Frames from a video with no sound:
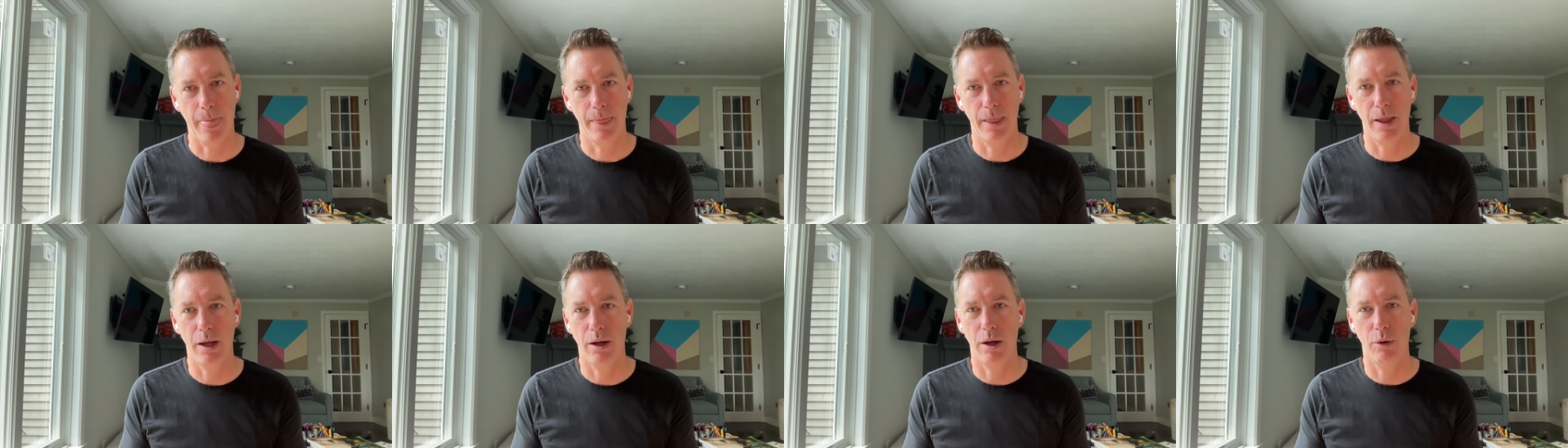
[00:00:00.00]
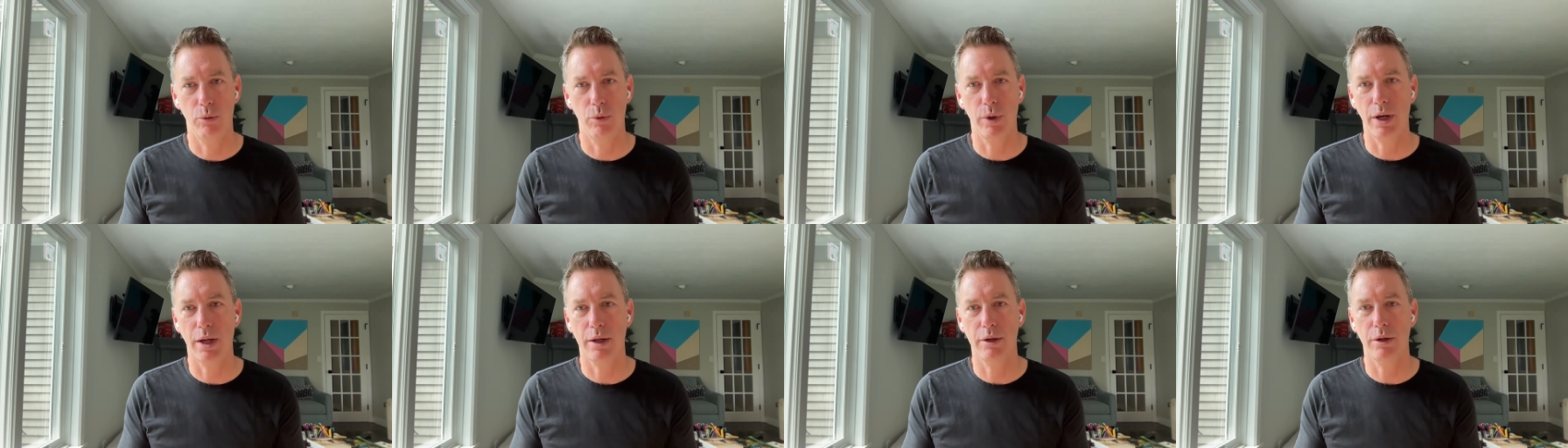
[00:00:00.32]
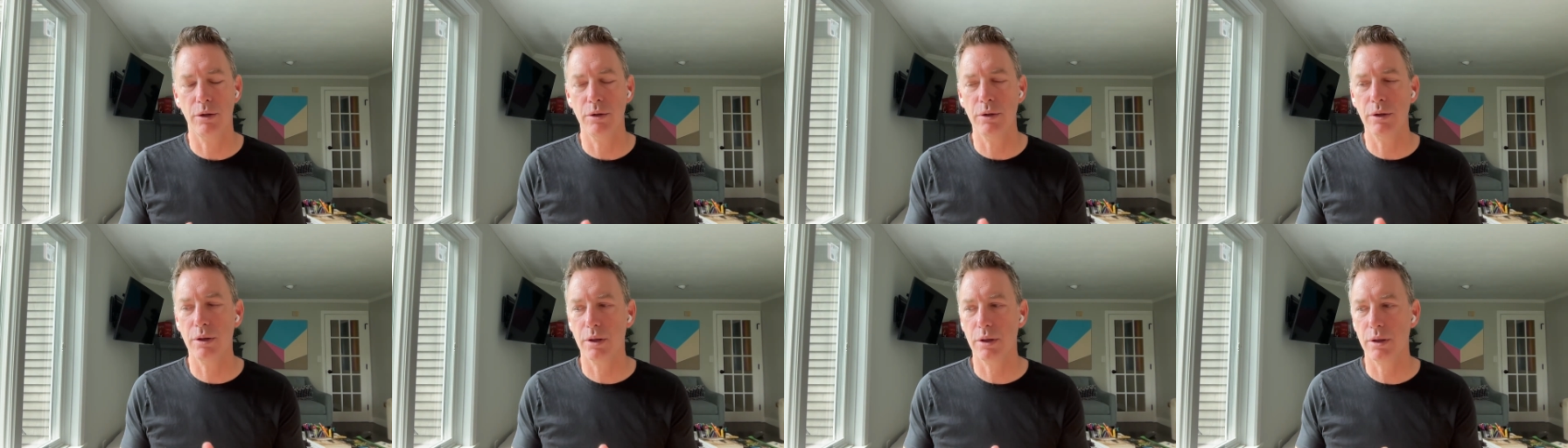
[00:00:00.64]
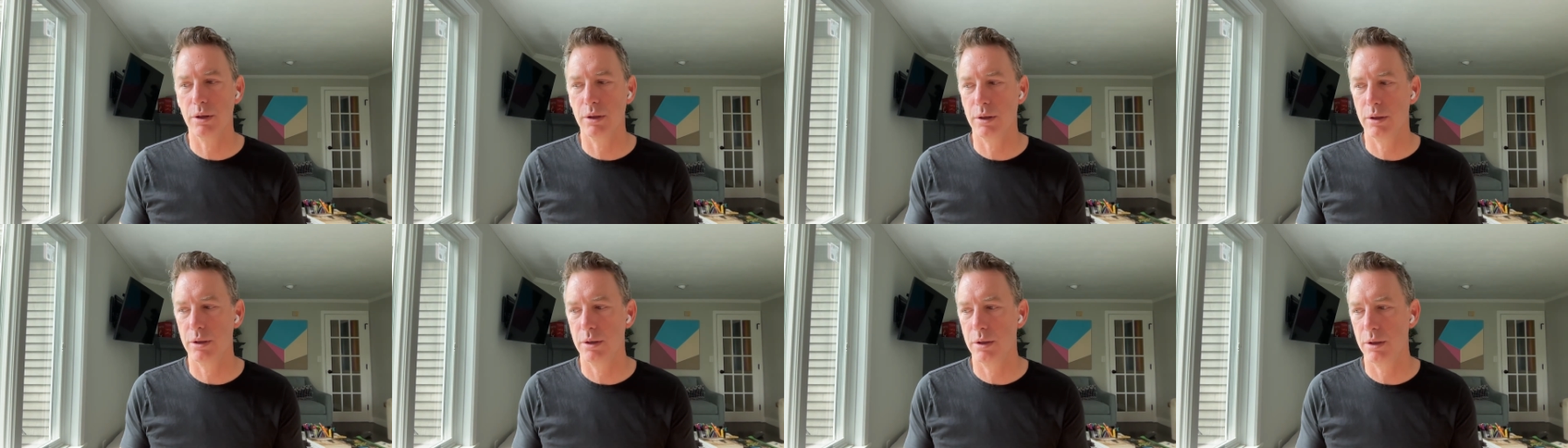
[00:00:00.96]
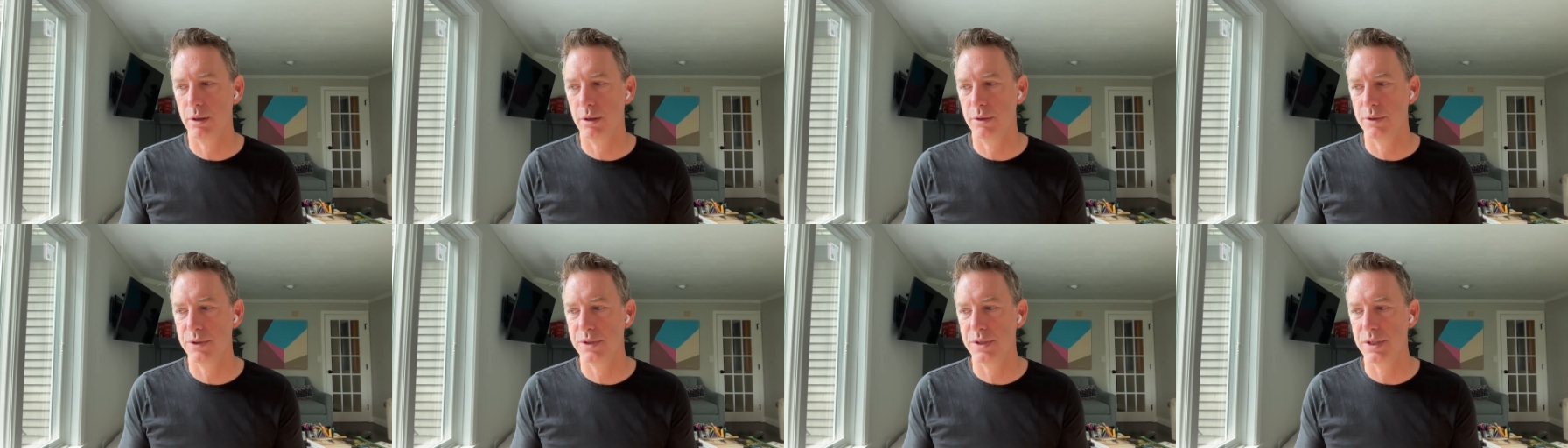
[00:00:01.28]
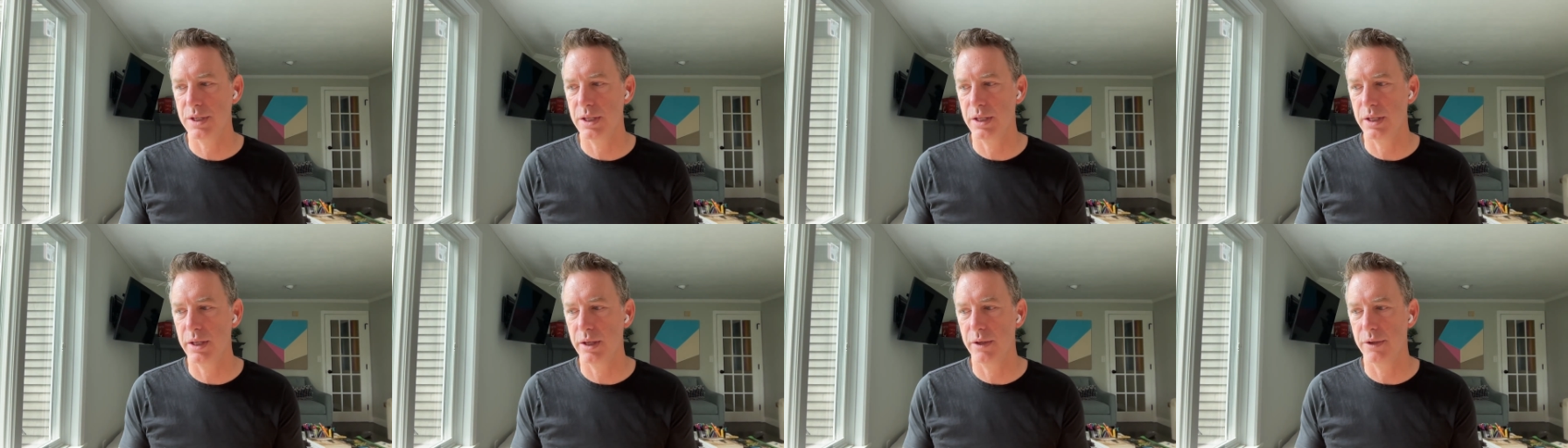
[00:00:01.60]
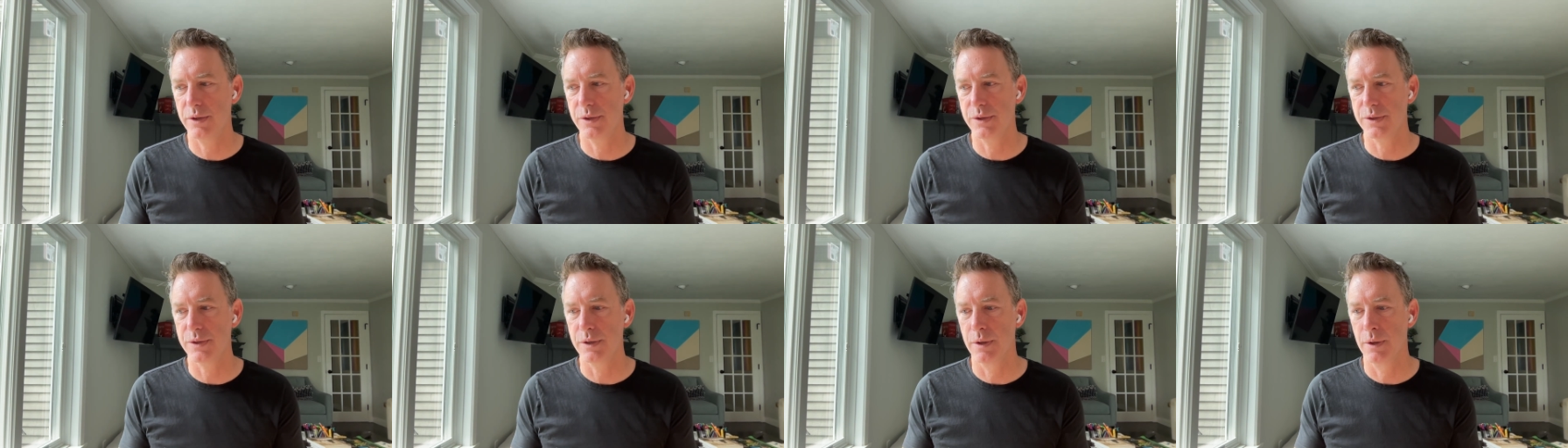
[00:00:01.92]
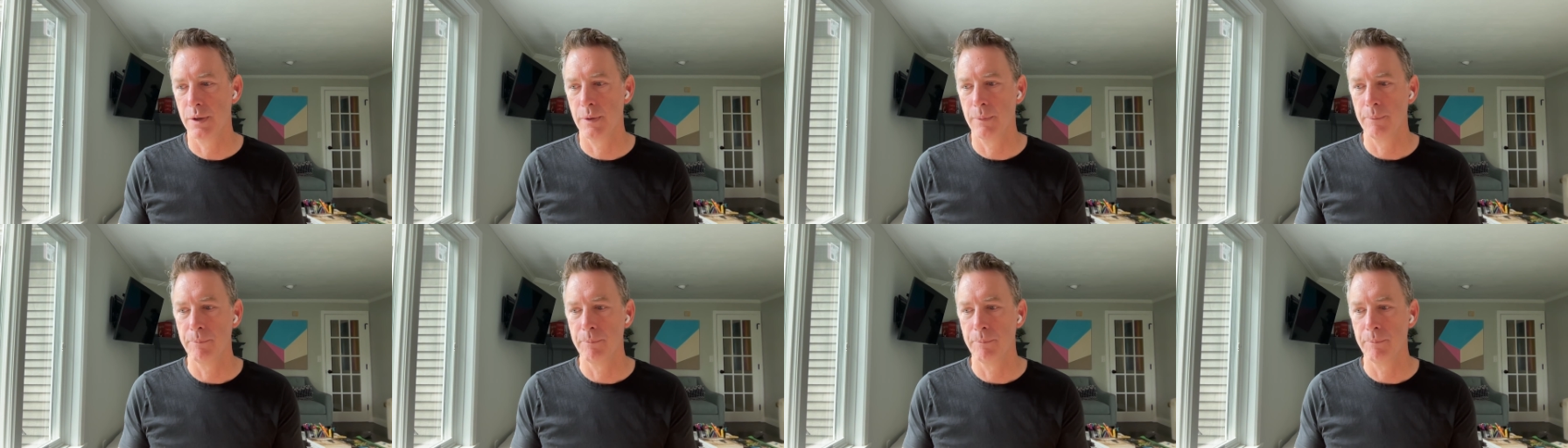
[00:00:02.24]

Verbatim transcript: Uh, mm-hmm. what I mm-hmm. don't see is